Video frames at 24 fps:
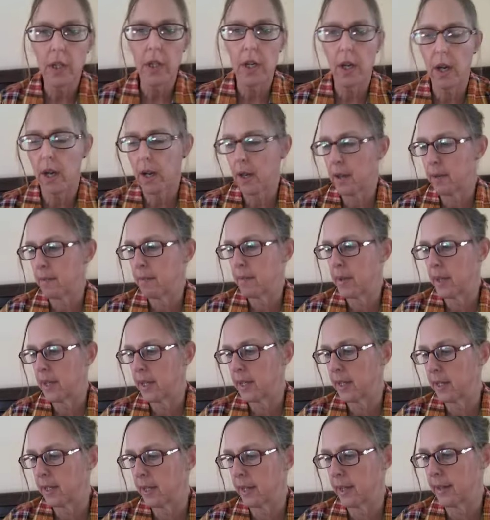And
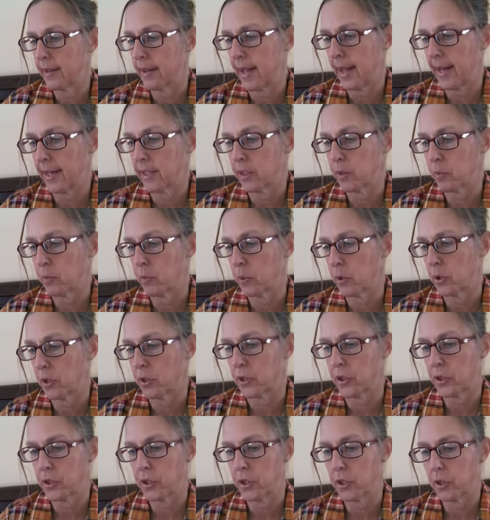that is
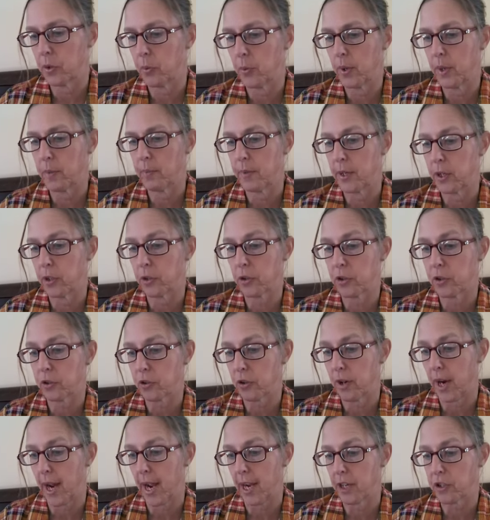important to do. When a mineral is
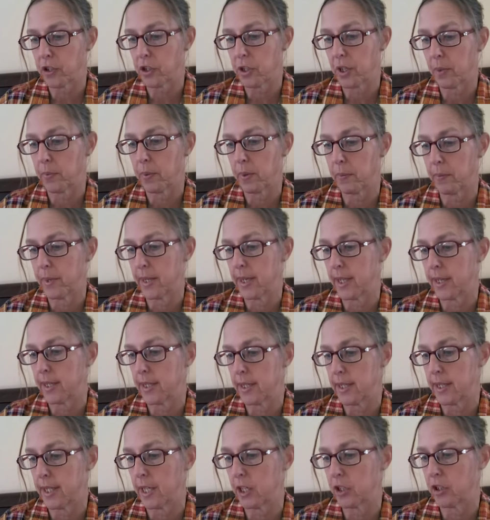scratched, a permanent
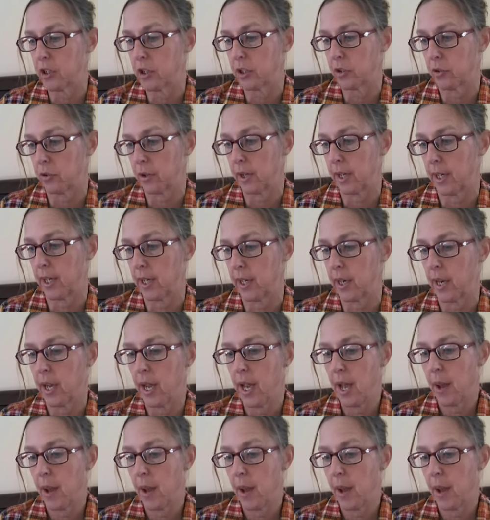indentation is created.